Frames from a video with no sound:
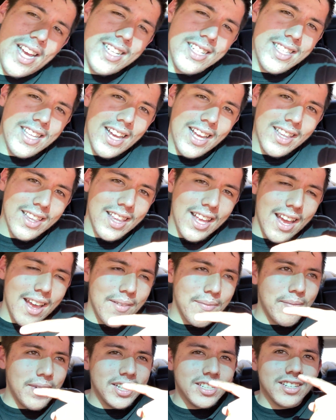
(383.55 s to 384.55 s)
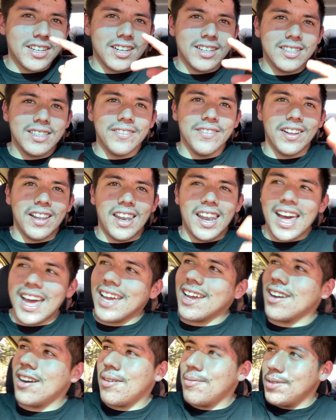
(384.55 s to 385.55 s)
guys like that. Make sure you guys leave a
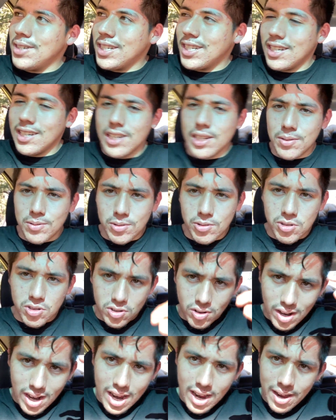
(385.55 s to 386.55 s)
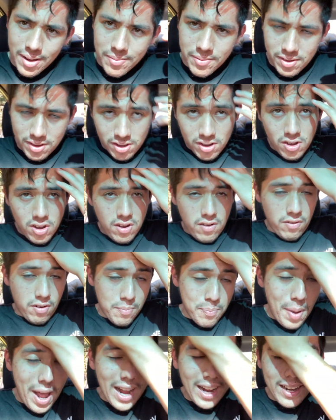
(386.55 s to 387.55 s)
like, comment, share, and subscribe. We're
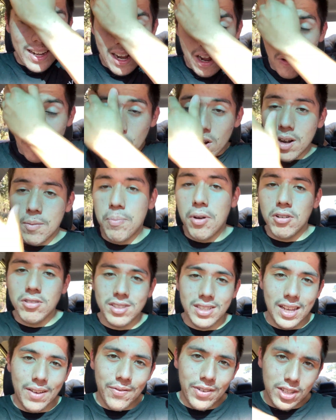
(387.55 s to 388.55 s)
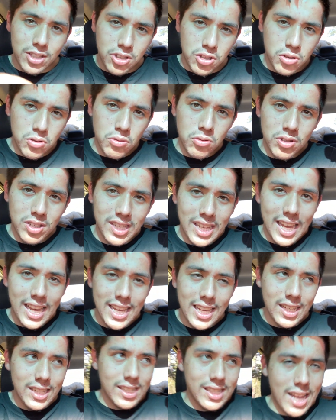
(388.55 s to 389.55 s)
back now. We're gonna post every
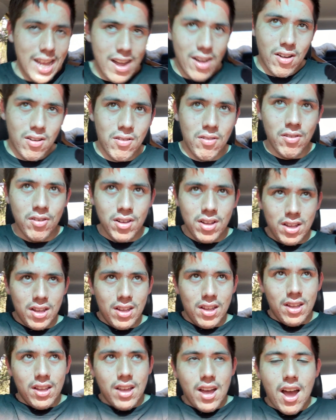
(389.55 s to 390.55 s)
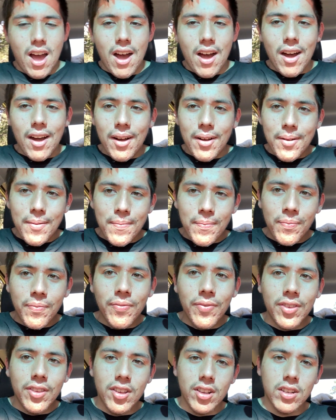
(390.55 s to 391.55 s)
Tuesdays now. Um,
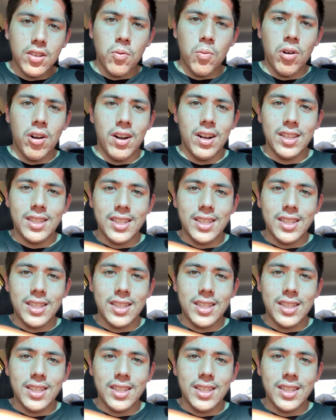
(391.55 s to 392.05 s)
just cause we're on